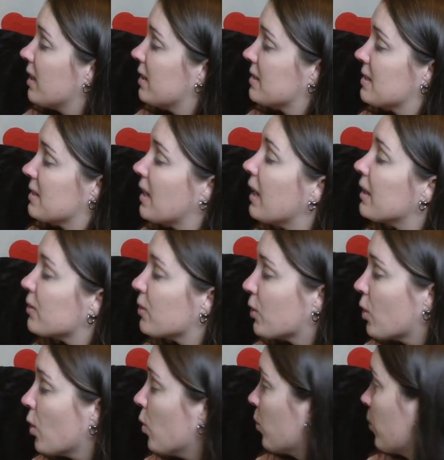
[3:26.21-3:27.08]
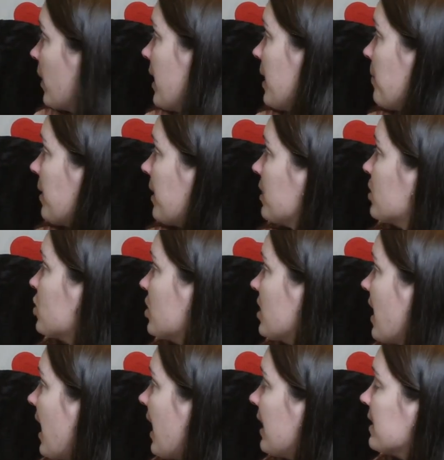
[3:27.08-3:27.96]
It's an undercoat rake, because
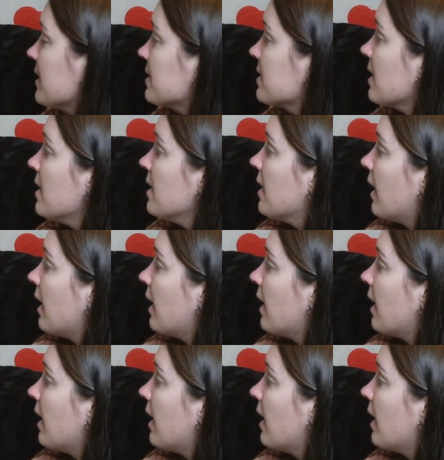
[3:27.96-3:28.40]
she has